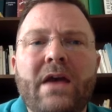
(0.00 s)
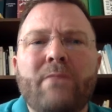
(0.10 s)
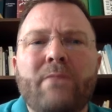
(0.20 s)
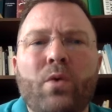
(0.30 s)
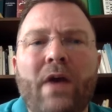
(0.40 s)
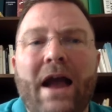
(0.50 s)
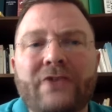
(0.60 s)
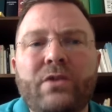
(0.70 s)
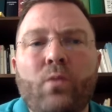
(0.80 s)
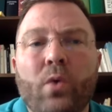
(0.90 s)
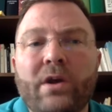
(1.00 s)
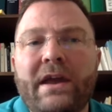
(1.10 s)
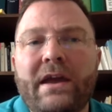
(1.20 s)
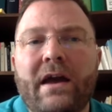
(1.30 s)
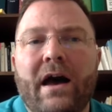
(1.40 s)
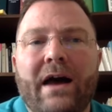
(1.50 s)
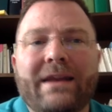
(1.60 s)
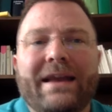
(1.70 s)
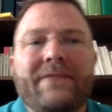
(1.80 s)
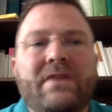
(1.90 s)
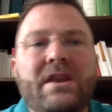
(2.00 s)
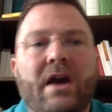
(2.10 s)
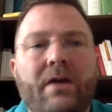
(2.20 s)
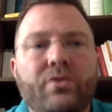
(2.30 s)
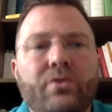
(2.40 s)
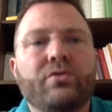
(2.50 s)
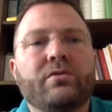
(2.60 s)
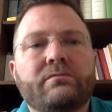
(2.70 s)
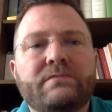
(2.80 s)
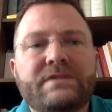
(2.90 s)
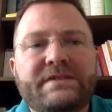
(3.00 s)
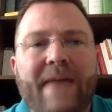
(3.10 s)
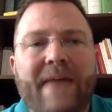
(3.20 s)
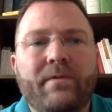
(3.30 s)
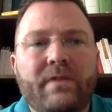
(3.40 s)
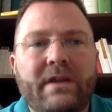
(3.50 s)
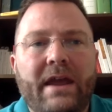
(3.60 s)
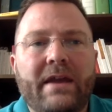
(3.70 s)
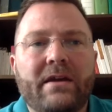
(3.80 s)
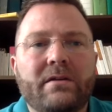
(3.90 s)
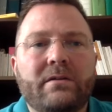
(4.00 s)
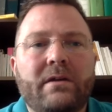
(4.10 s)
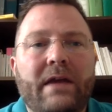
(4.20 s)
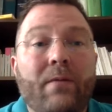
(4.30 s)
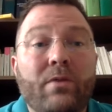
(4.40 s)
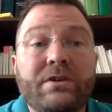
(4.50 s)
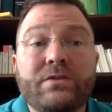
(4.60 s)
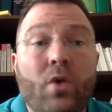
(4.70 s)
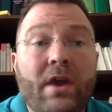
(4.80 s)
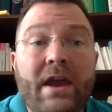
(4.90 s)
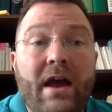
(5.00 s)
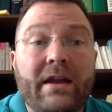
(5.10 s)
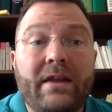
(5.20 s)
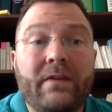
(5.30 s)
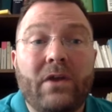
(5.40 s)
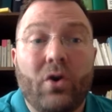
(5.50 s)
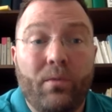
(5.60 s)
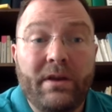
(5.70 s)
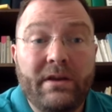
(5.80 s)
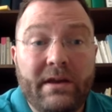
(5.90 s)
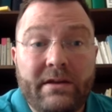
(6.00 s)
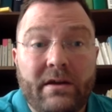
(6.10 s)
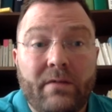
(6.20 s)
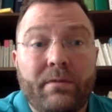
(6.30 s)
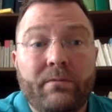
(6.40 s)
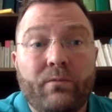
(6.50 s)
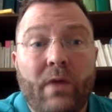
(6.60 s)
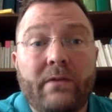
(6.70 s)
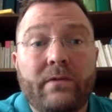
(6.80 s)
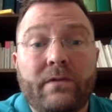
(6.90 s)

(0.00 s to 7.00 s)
but we're actually working on kind of another step of the data, and we're just working on it in the open in GitHub, right?